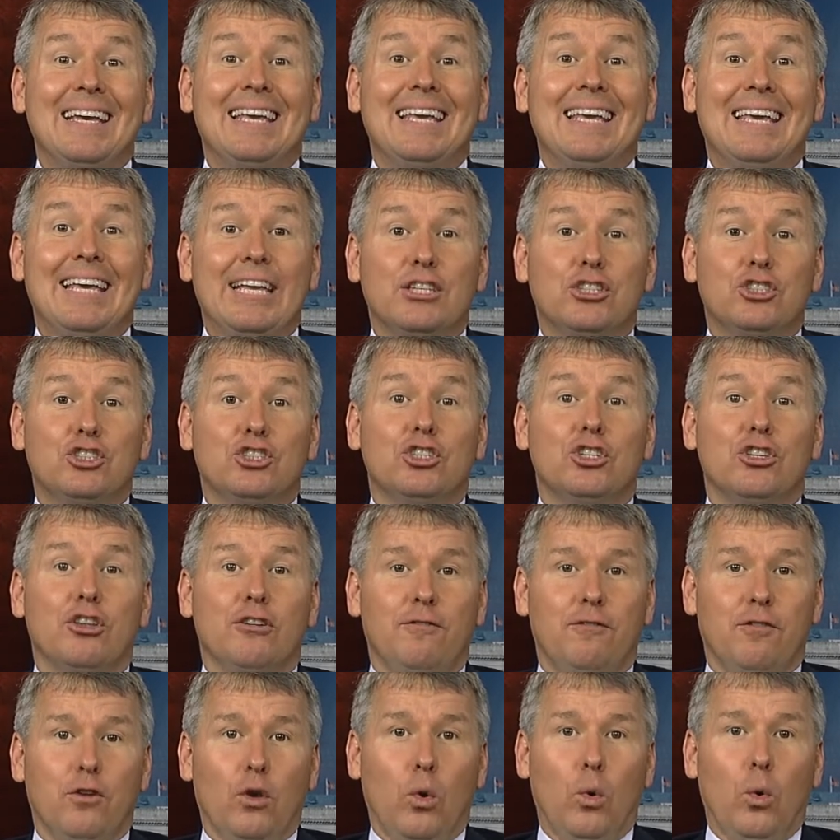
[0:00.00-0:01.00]
gets to the
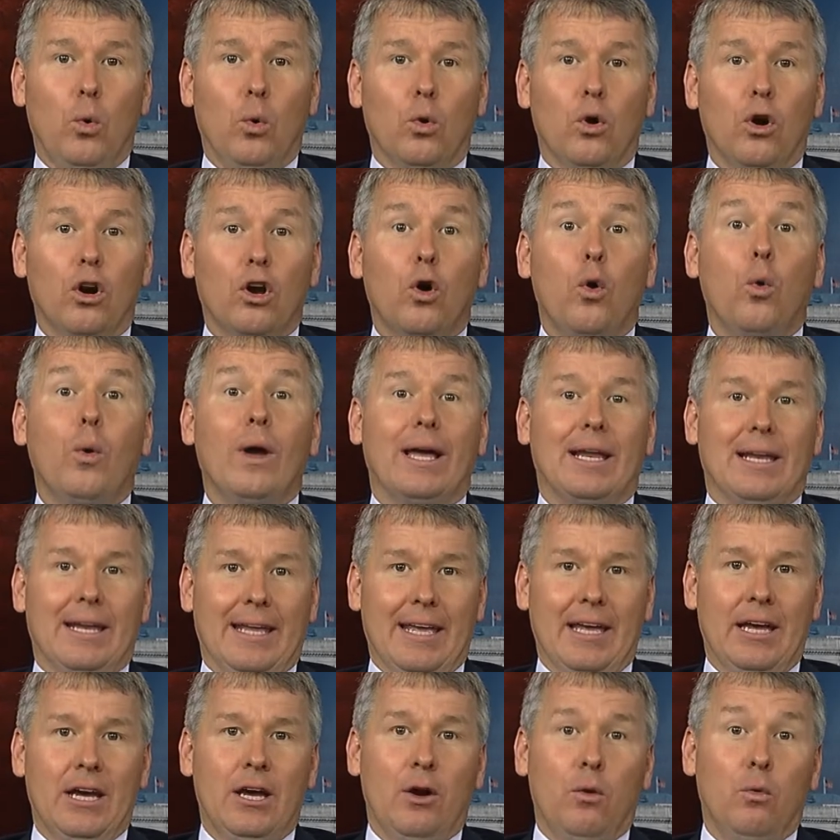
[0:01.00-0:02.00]
floor quickly.